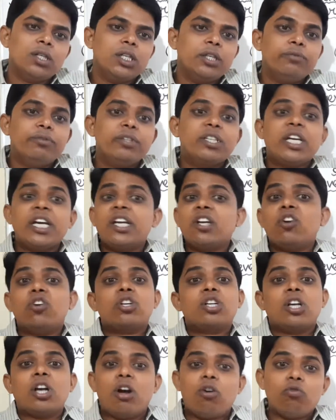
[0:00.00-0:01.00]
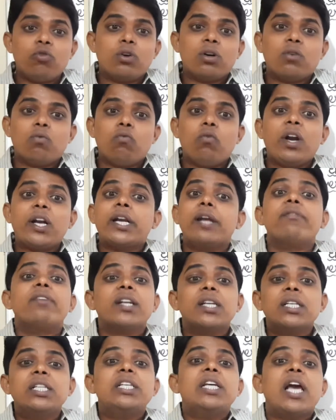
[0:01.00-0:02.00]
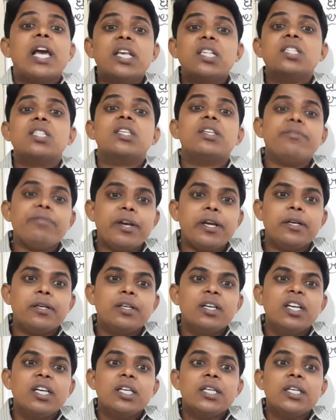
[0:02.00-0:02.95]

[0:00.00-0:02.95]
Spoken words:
We cannot count whatever He has given.